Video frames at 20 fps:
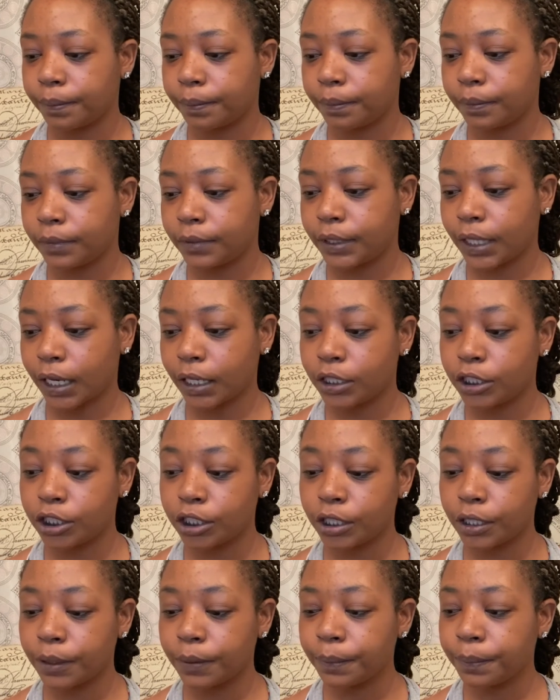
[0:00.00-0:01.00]

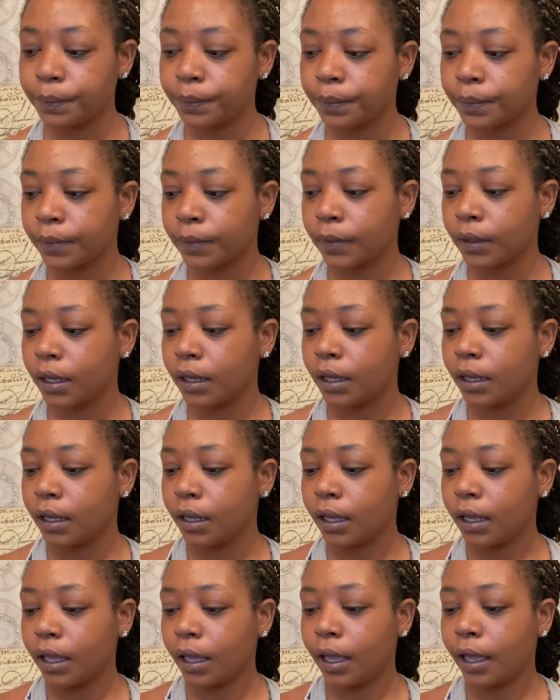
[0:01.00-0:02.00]
texture.
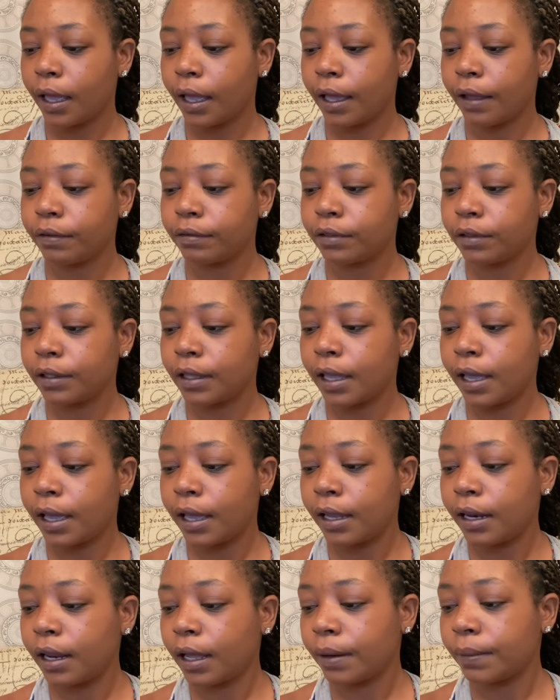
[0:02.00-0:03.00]
After
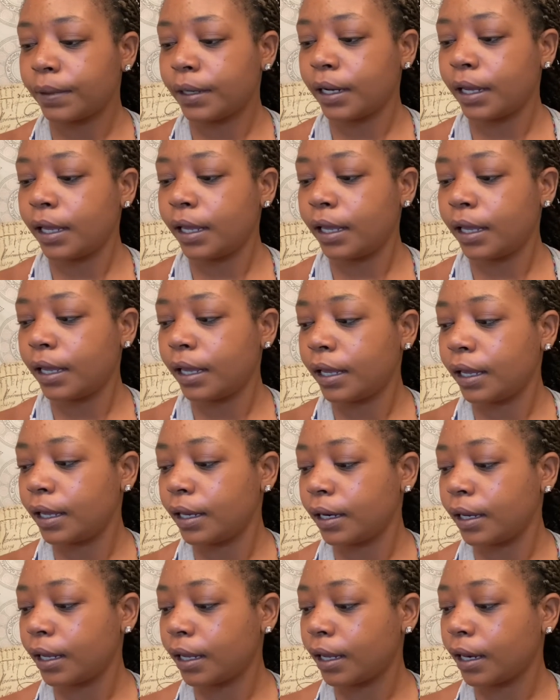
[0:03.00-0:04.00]
that, I went
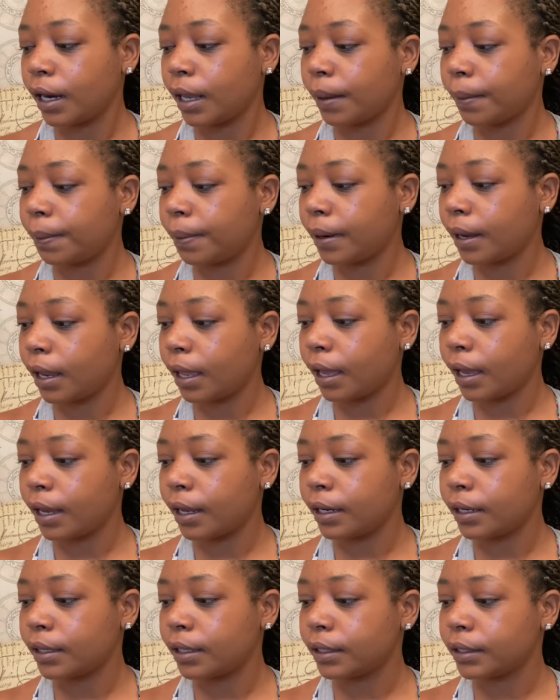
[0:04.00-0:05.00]
ahead and
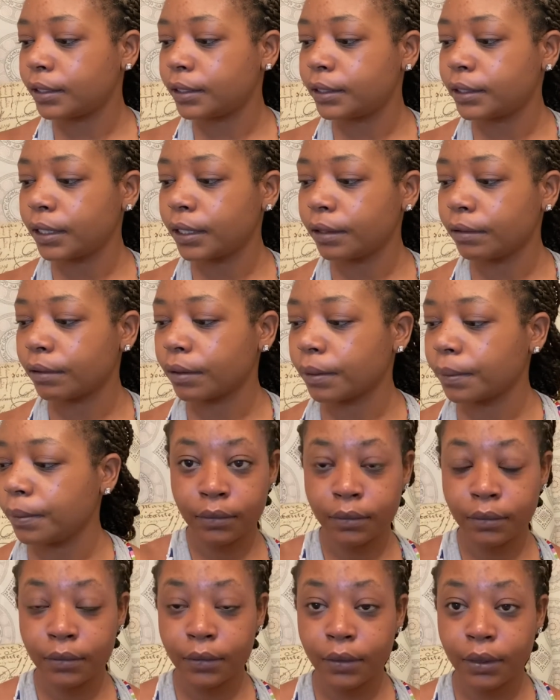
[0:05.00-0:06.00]
applied the serum.
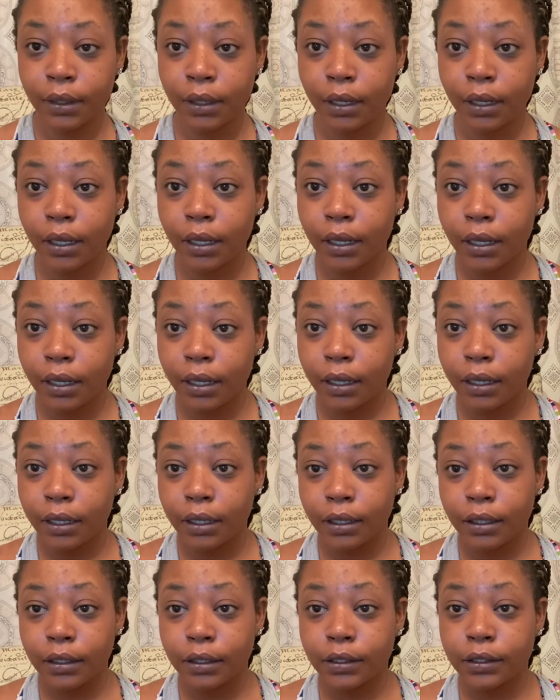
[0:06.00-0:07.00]

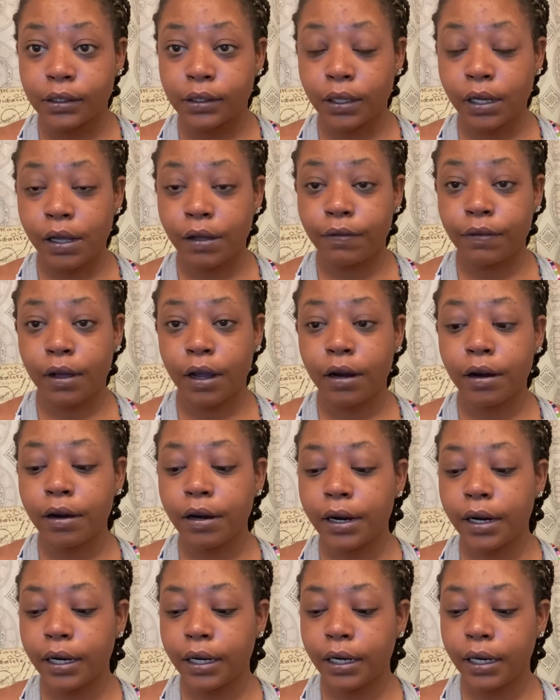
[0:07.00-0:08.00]
So I've
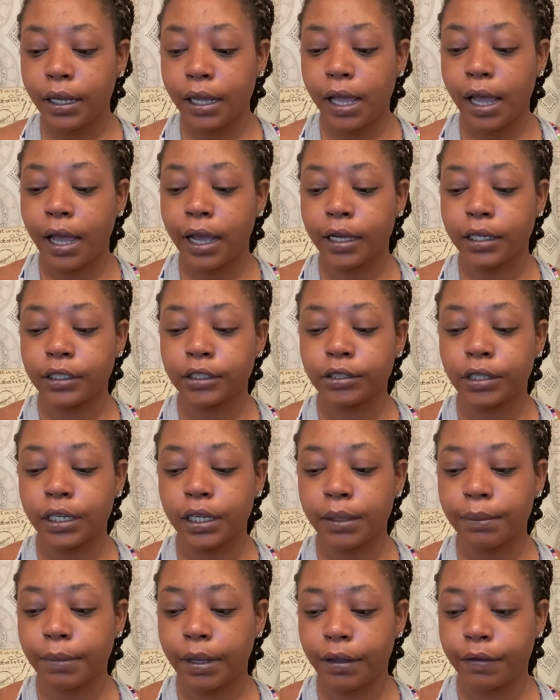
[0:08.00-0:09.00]
already
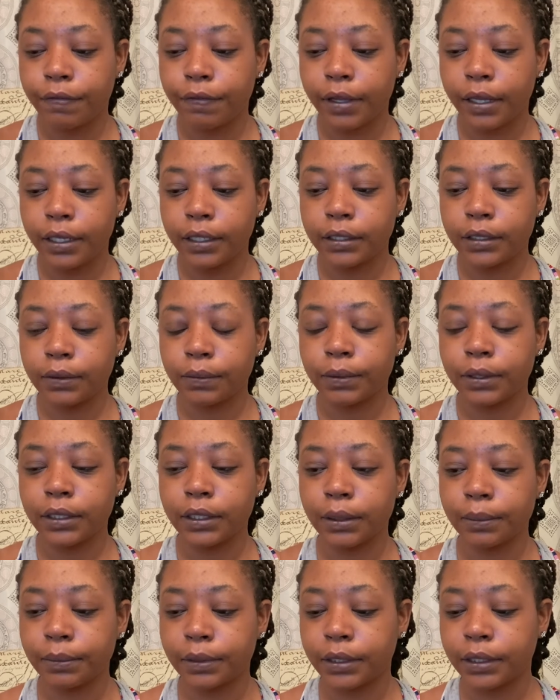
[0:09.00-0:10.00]
hydrated my face with
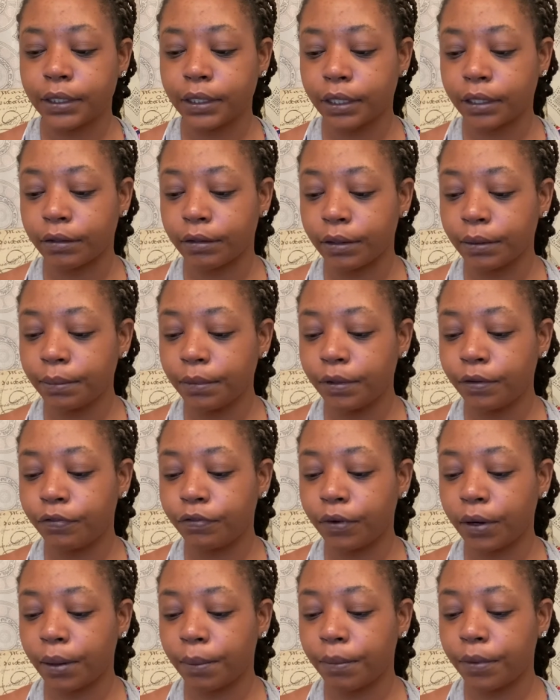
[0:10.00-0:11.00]
some serum
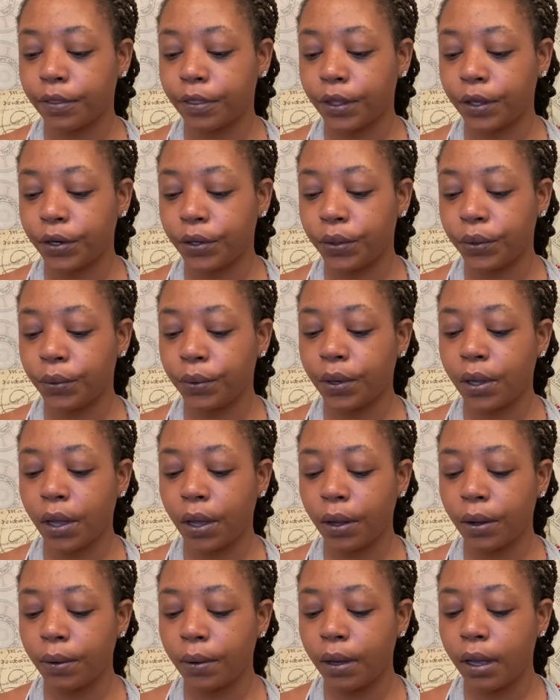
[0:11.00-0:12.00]
from the
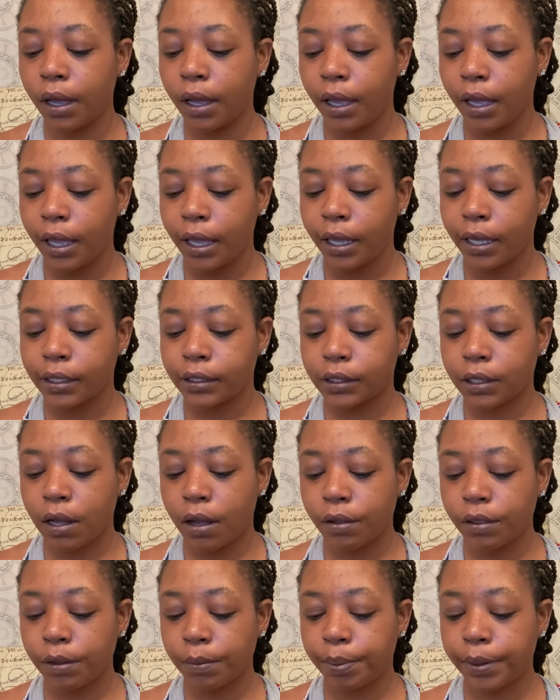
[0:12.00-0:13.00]
Nuco. It's
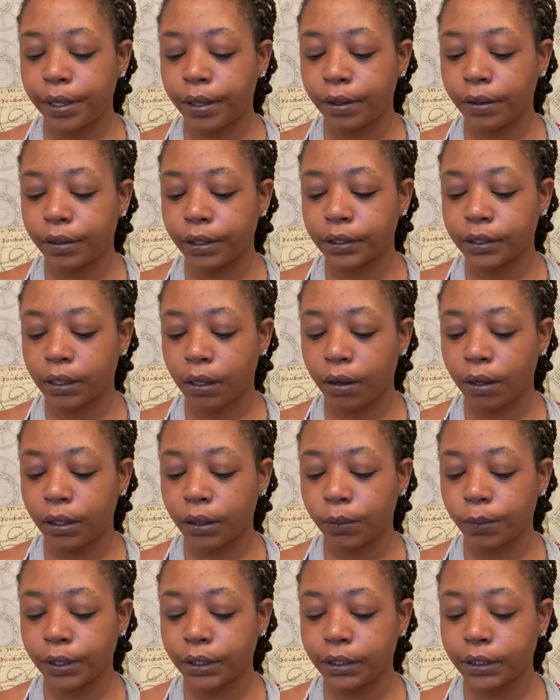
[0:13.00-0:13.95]
called the Peel. It's an all-in-one